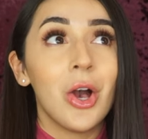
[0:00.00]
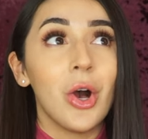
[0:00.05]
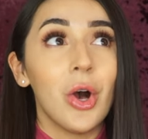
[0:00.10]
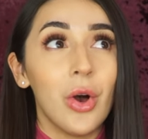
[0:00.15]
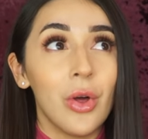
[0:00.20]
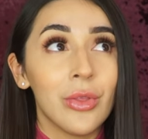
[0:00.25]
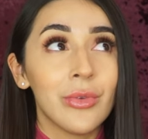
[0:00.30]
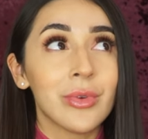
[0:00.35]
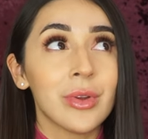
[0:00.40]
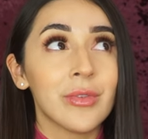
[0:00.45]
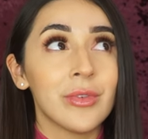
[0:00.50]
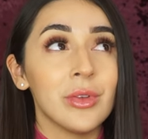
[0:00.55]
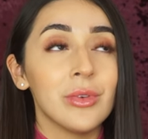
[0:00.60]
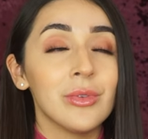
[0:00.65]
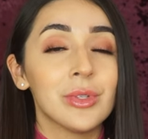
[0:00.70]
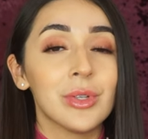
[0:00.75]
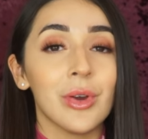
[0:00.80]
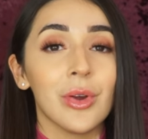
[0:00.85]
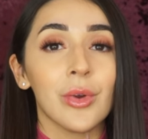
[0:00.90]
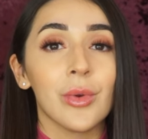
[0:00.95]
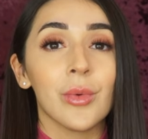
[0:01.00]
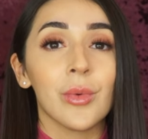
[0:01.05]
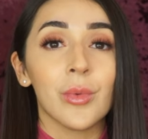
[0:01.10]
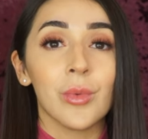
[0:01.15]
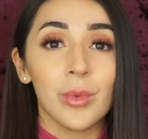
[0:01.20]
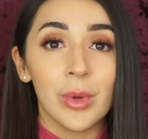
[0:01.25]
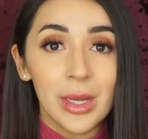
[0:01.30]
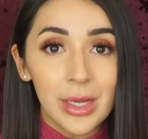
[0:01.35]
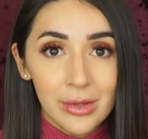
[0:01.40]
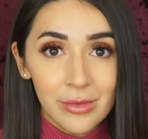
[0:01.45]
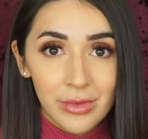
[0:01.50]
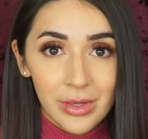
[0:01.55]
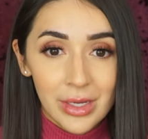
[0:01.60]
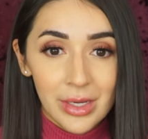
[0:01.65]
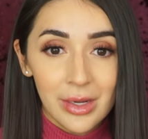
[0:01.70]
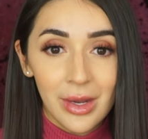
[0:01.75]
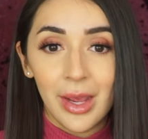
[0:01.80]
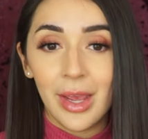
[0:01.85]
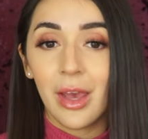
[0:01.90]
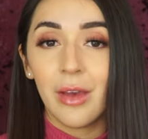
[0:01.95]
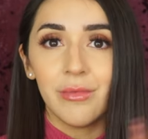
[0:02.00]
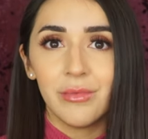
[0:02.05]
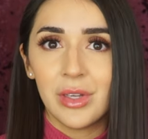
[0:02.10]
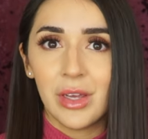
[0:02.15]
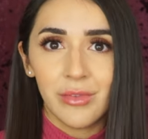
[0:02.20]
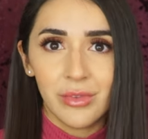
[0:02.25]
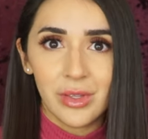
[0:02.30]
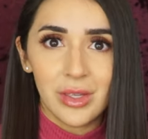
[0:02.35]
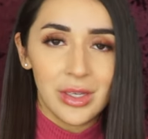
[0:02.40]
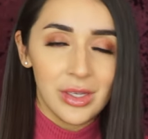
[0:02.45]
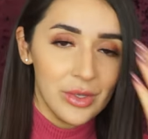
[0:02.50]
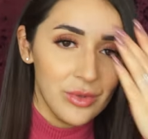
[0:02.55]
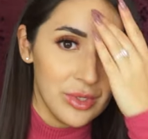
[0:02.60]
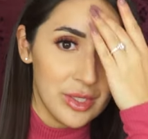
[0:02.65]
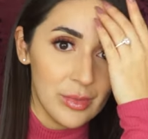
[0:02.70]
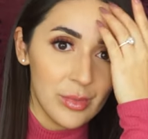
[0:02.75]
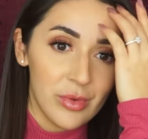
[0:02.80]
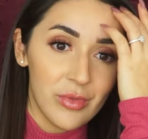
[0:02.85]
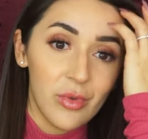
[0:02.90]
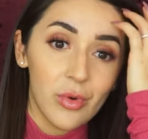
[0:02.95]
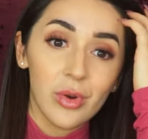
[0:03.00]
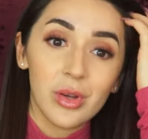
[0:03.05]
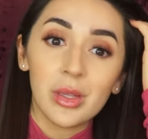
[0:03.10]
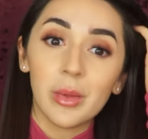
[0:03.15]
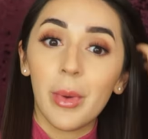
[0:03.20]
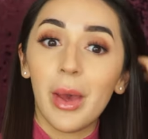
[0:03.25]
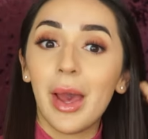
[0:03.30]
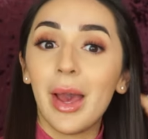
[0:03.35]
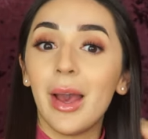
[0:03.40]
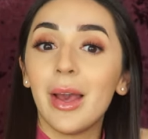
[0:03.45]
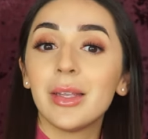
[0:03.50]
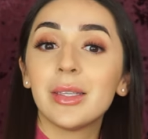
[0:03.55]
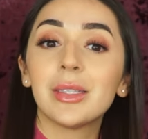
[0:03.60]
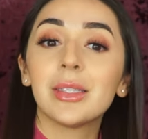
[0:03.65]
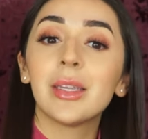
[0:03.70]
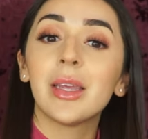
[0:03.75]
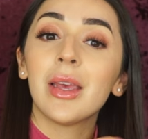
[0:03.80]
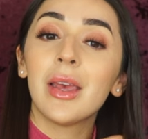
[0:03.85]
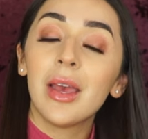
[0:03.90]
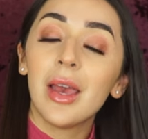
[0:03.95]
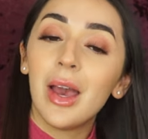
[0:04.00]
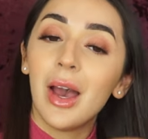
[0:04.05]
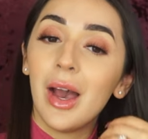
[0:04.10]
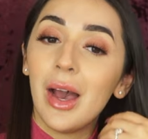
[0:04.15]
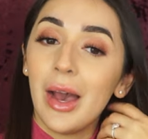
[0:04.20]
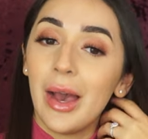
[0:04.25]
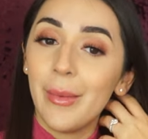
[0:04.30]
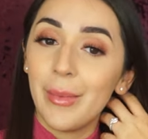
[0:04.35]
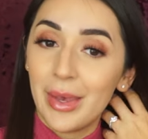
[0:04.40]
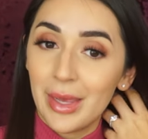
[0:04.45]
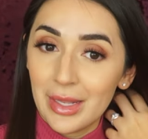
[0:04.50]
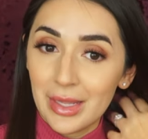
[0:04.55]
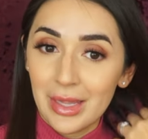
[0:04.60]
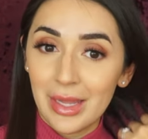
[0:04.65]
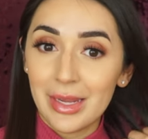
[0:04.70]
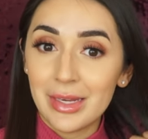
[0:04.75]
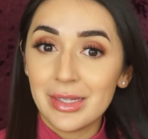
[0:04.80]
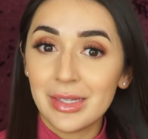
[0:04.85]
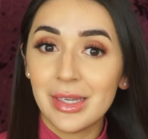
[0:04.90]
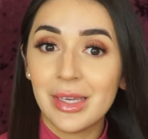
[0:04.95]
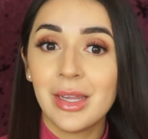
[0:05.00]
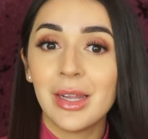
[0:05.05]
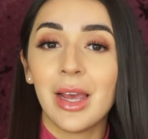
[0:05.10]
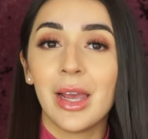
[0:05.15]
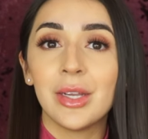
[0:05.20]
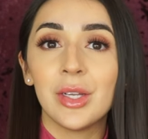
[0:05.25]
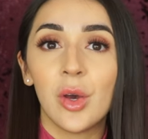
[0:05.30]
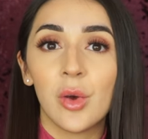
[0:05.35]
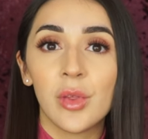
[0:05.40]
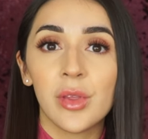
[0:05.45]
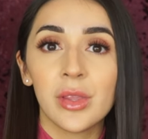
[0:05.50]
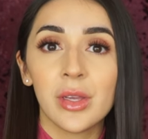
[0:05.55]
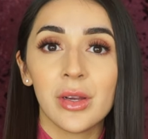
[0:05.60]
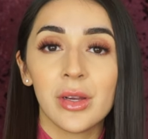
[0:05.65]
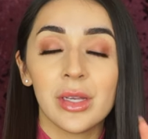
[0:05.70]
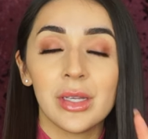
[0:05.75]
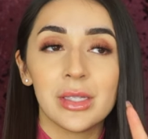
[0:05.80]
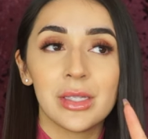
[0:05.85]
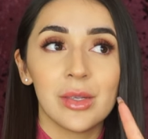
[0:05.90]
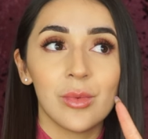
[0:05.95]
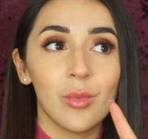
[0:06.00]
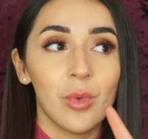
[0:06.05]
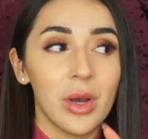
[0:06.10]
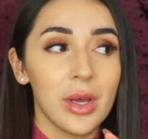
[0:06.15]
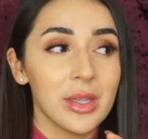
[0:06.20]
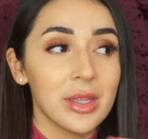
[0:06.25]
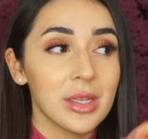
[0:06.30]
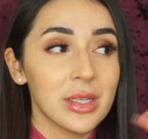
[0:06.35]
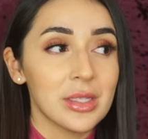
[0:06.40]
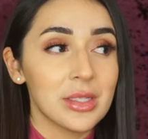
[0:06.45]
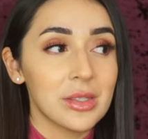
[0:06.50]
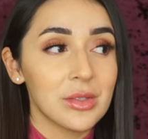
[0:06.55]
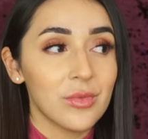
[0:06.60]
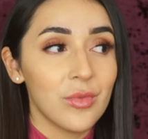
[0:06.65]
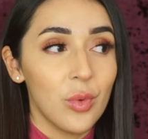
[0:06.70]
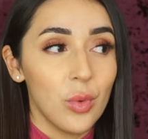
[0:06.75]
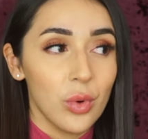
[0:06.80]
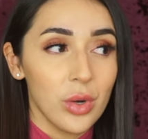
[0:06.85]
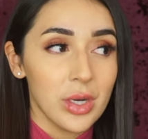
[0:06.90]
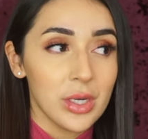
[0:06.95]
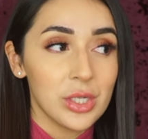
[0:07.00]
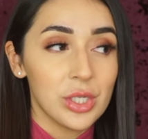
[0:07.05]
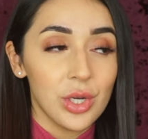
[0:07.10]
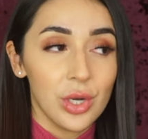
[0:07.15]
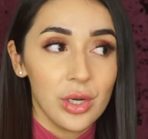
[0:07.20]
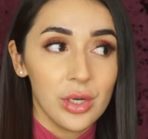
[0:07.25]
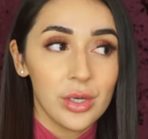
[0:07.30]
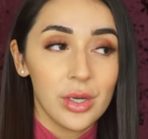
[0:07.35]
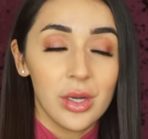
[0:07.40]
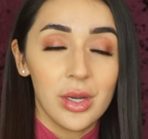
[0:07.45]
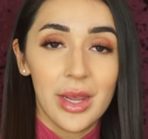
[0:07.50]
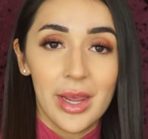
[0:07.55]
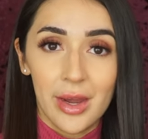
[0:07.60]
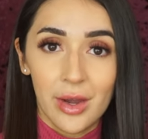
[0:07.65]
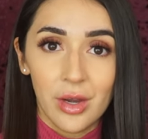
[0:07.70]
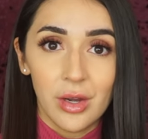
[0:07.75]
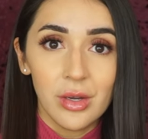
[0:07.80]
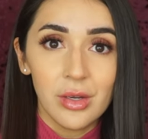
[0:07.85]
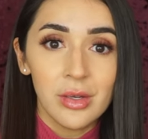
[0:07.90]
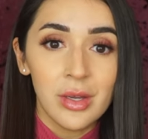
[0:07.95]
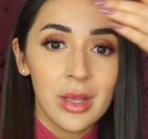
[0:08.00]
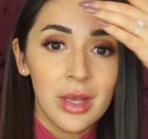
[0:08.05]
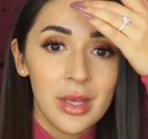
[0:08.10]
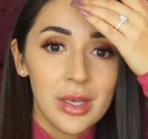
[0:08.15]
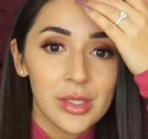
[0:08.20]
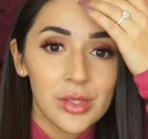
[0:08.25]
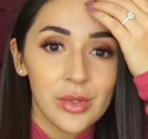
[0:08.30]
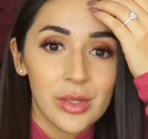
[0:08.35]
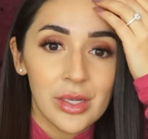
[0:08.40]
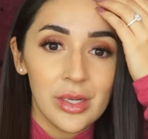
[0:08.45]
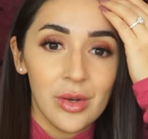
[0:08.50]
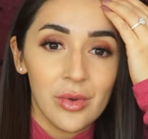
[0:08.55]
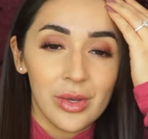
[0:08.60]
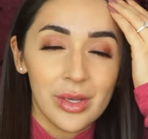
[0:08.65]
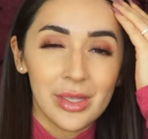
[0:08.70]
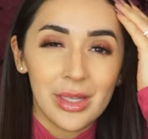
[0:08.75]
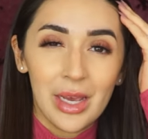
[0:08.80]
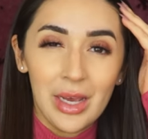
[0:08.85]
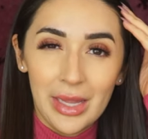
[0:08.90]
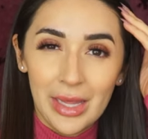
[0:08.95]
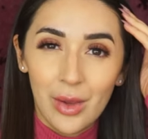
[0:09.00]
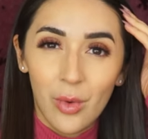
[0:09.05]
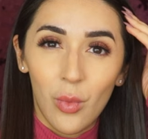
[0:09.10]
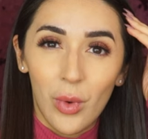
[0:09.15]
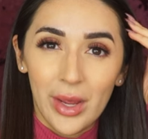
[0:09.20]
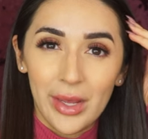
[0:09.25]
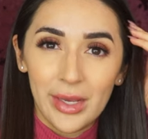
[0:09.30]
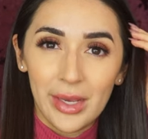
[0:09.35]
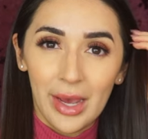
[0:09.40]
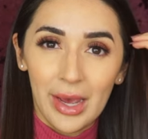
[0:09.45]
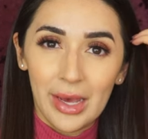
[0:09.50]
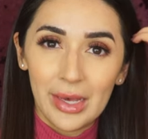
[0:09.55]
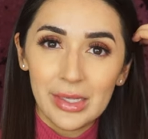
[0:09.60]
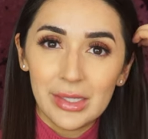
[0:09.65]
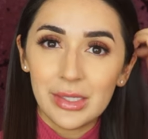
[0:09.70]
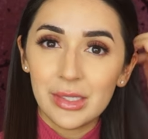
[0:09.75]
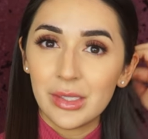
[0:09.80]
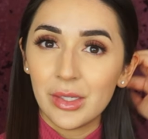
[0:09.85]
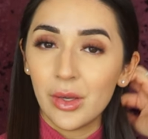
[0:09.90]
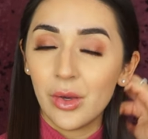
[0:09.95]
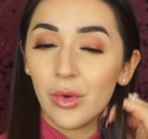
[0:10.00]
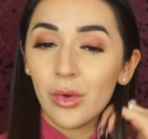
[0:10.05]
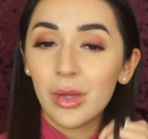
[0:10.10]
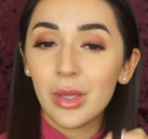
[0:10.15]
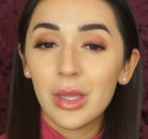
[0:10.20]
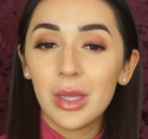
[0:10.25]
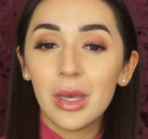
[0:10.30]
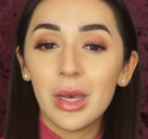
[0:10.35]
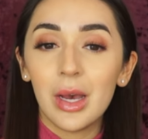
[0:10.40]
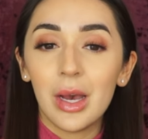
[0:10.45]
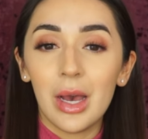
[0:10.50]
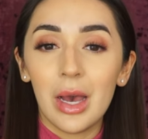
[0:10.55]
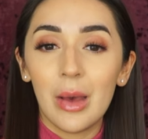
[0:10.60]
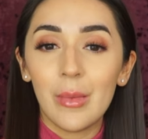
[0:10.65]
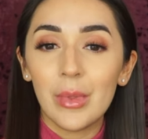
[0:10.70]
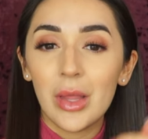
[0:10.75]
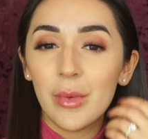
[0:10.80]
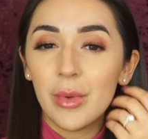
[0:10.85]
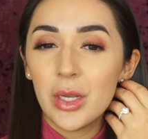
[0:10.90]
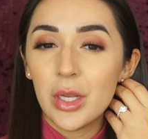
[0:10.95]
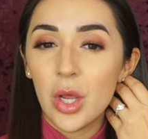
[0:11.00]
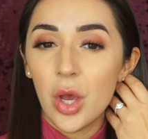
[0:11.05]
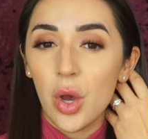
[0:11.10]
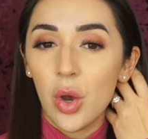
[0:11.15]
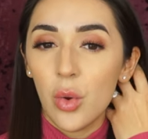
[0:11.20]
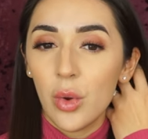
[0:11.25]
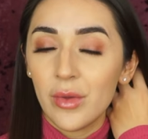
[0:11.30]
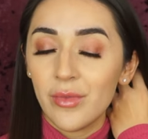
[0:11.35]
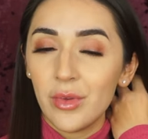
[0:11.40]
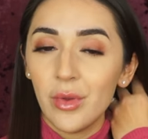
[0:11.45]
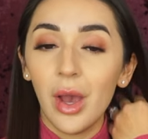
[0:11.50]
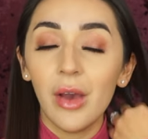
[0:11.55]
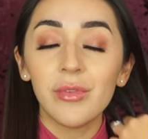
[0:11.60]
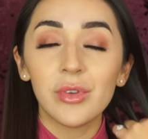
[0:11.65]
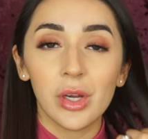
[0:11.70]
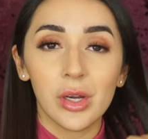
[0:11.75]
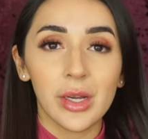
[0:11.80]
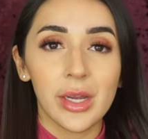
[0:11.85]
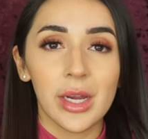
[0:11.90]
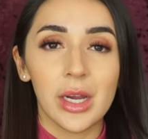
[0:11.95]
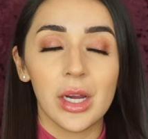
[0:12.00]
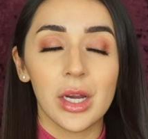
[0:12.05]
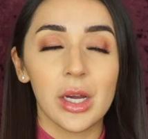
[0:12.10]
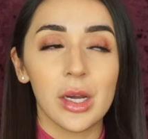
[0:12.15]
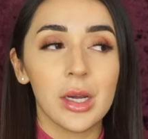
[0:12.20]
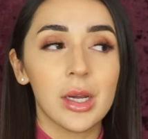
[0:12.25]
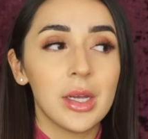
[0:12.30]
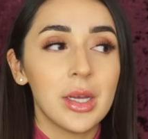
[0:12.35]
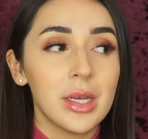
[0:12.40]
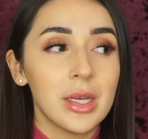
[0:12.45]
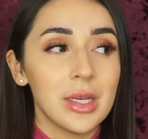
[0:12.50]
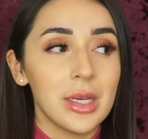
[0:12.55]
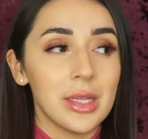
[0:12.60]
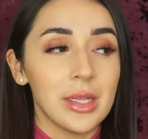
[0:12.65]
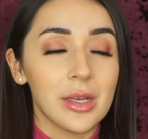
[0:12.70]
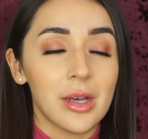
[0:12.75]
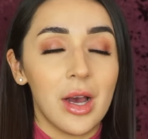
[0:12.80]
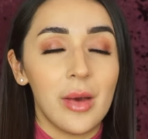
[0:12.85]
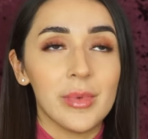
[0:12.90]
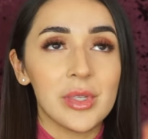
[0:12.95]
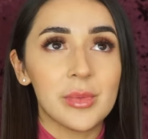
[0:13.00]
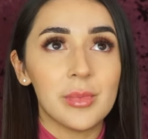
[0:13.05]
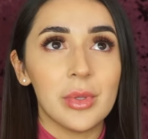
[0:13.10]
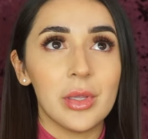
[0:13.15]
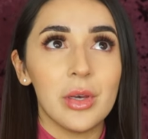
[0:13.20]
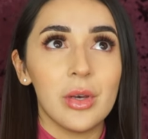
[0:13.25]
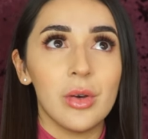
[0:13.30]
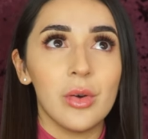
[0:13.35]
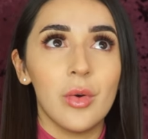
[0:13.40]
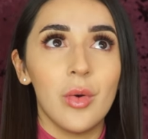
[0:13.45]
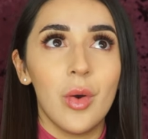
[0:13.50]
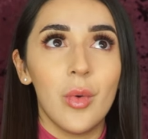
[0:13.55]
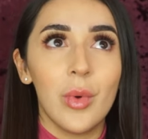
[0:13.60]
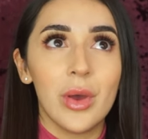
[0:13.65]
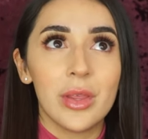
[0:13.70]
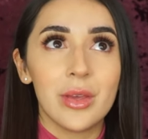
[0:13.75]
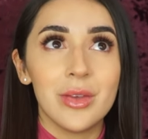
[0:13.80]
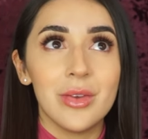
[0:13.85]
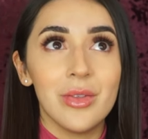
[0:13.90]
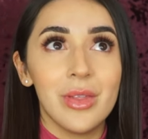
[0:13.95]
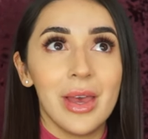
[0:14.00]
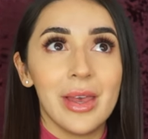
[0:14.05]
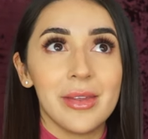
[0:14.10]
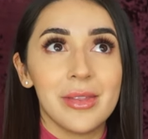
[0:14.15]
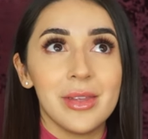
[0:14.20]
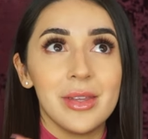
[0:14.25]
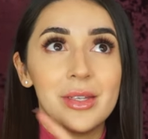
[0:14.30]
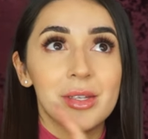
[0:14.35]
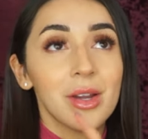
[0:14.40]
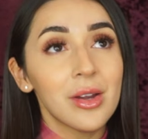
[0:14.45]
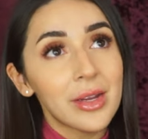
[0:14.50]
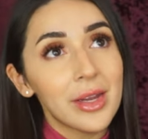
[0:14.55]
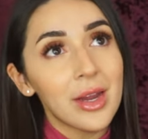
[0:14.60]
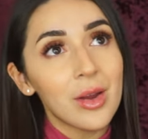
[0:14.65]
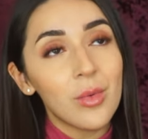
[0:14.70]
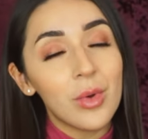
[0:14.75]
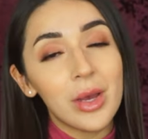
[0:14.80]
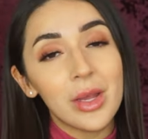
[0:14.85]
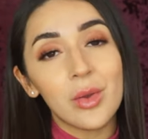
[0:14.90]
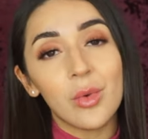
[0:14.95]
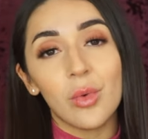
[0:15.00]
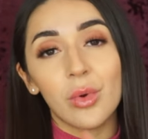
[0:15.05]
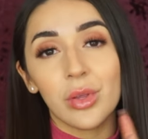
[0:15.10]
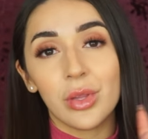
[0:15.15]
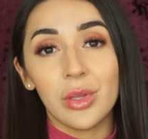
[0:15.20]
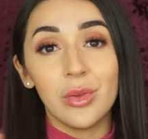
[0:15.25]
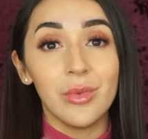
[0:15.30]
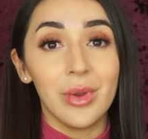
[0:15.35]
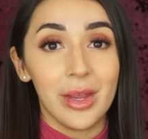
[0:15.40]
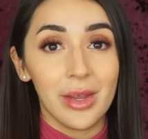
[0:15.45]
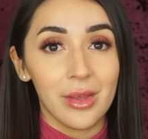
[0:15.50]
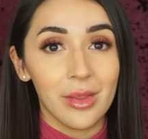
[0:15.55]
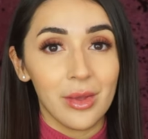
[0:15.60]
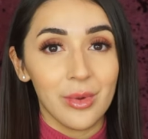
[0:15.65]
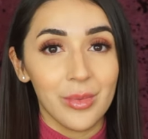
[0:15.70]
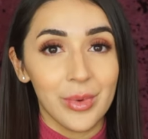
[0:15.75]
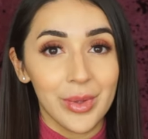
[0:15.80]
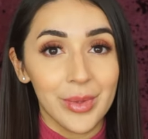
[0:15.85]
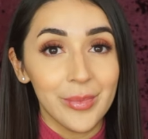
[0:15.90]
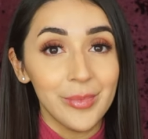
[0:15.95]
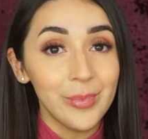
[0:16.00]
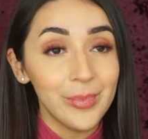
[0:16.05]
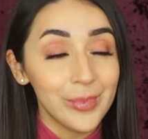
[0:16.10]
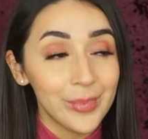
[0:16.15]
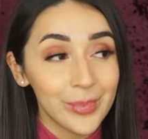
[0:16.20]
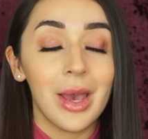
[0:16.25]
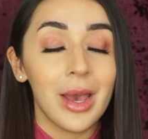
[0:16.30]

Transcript: all the reviews are raving. I have definitely used it before in the past um, and liked it. I know that there is one that's for dark hair so that you don't get that like white cast. So um, let me know if you have dark hair in the comments below whether you like the dark hair one or the regular one.